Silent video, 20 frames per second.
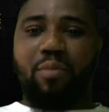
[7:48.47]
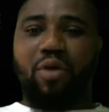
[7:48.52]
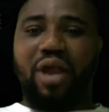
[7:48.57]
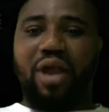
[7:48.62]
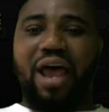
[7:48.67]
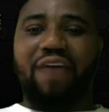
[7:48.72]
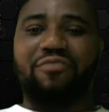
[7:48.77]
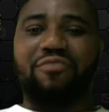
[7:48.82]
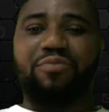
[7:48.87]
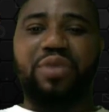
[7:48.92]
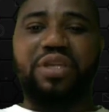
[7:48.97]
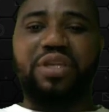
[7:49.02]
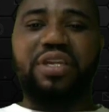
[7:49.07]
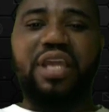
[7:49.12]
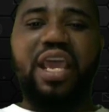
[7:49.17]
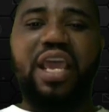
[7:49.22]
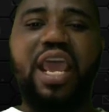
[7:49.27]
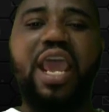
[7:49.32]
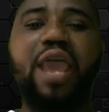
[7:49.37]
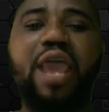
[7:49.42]
But I've been
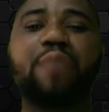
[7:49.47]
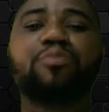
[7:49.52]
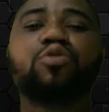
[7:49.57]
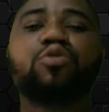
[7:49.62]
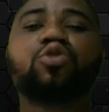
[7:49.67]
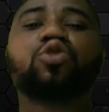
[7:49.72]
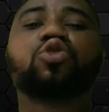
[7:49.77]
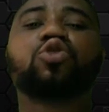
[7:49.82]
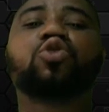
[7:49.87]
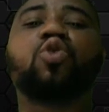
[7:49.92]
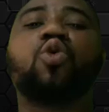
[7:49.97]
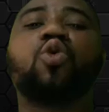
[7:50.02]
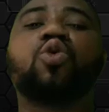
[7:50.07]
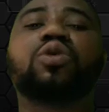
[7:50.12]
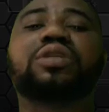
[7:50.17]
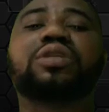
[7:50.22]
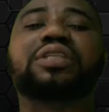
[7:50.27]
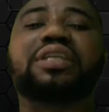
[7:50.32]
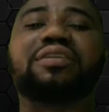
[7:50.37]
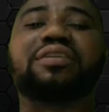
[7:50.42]
able
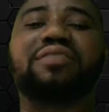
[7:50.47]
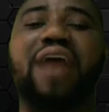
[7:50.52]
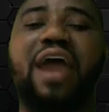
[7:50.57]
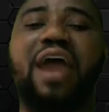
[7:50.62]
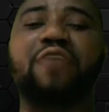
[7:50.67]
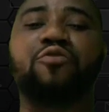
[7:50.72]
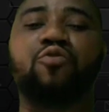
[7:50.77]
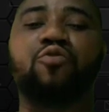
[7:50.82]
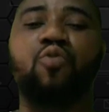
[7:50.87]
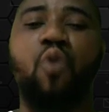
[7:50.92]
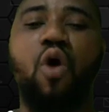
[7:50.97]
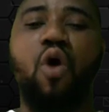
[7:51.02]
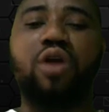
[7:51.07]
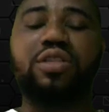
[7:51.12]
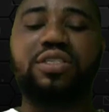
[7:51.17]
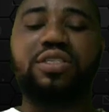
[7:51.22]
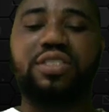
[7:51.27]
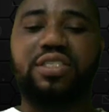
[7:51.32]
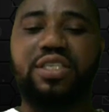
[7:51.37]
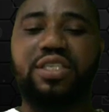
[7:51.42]
to derive
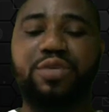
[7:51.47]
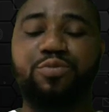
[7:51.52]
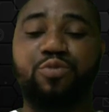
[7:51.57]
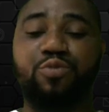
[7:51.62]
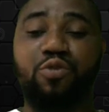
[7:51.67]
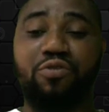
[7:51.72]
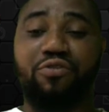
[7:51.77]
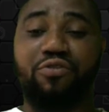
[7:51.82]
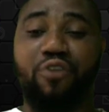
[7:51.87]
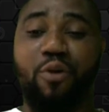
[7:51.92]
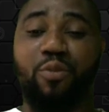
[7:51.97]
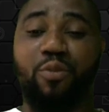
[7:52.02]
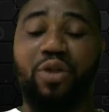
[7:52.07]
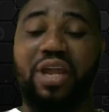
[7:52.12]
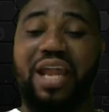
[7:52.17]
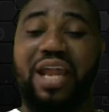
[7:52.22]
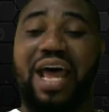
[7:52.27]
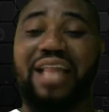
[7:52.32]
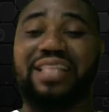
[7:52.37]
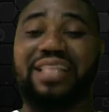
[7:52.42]
one simple
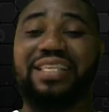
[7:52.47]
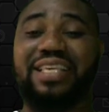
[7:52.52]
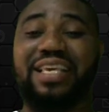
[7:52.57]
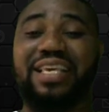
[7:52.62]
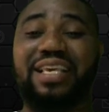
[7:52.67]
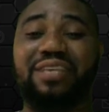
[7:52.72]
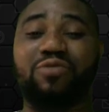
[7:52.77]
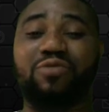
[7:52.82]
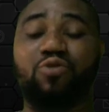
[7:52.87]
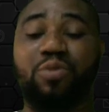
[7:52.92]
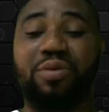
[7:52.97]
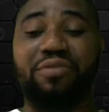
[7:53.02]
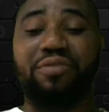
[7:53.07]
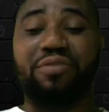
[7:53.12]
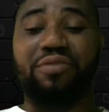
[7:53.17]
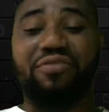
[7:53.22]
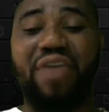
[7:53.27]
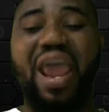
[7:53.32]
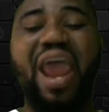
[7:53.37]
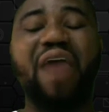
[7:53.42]
formula that it will be
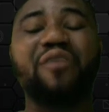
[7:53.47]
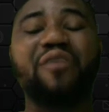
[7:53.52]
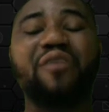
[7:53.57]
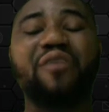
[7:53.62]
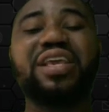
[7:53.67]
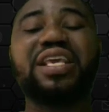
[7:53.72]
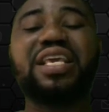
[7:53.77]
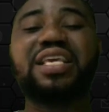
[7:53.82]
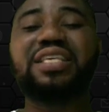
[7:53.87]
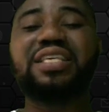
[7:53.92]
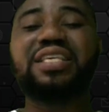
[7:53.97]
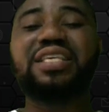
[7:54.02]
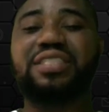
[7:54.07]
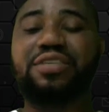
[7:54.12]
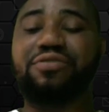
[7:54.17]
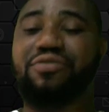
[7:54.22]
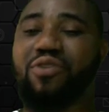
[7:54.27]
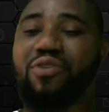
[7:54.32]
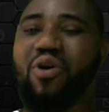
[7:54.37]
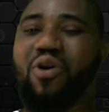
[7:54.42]
very
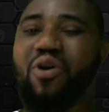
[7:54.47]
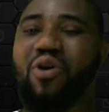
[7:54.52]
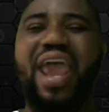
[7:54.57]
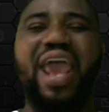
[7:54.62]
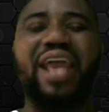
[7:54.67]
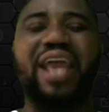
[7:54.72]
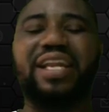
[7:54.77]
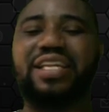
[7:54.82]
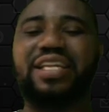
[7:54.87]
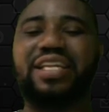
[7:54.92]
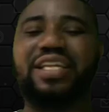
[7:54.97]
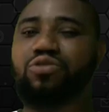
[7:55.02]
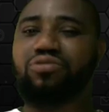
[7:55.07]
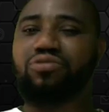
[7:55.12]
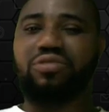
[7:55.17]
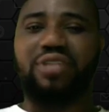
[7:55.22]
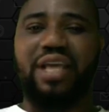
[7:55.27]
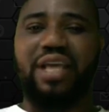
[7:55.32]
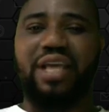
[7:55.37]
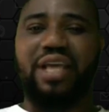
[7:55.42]
easy for any
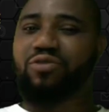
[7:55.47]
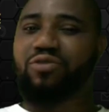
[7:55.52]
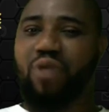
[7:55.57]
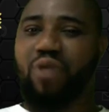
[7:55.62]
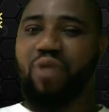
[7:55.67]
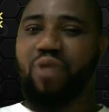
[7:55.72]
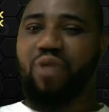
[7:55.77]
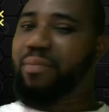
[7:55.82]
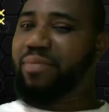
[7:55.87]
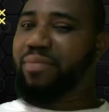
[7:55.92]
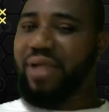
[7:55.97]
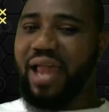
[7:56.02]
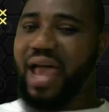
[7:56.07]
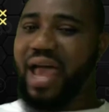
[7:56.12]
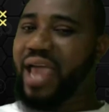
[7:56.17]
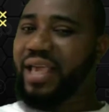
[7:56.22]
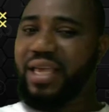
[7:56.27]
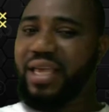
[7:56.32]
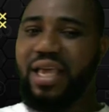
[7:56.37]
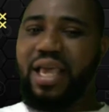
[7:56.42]
student to
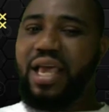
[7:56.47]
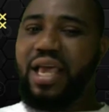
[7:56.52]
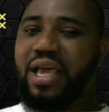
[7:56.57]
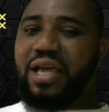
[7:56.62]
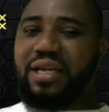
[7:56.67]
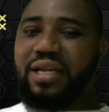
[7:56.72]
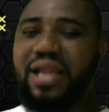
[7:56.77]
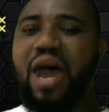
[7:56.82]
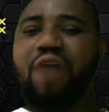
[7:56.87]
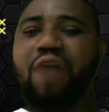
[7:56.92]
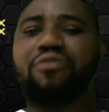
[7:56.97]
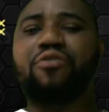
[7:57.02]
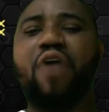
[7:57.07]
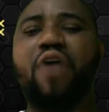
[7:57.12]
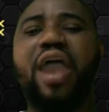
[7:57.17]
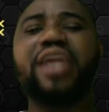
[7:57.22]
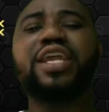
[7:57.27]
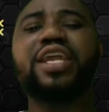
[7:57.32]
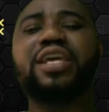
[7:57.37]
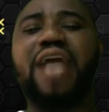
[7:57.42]
apply. Now,
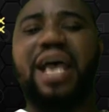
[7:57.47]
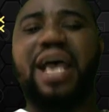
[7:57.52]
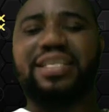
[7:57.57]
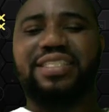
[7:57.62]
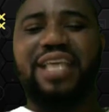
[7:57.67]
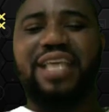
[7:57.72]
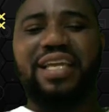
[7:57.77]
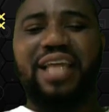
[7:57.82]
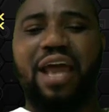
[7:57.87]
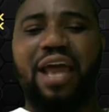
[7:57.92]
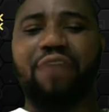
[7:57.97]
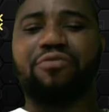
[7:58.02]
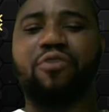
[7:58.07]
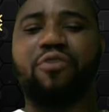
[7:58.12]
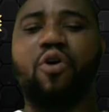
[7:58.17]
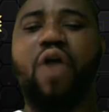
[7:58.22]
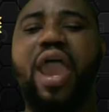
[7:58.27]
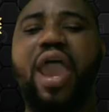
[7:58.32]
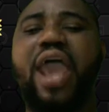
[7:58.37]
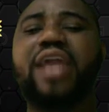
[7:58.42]
I said that
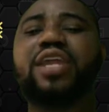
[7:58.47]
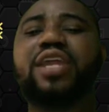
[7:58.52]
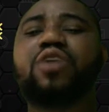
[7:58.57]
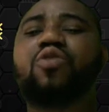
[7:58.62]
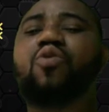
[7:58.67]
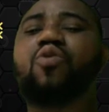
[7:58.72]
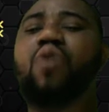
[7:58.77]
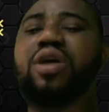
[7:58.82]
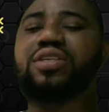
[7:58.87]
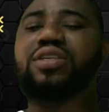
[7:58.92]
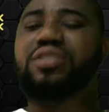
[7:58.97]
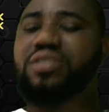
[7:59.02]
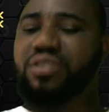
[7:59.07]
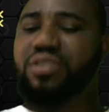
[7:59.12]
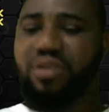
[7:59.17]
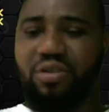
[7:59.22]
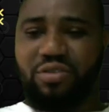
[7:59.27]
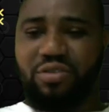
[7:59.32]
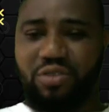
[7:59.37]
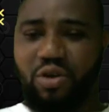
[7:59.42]
for any
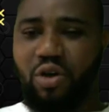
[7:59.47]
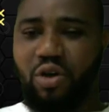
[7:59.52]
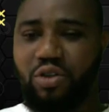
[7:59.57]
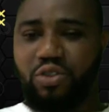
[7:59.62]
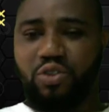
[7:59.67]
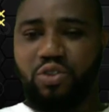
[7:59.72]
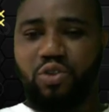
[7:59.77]
question on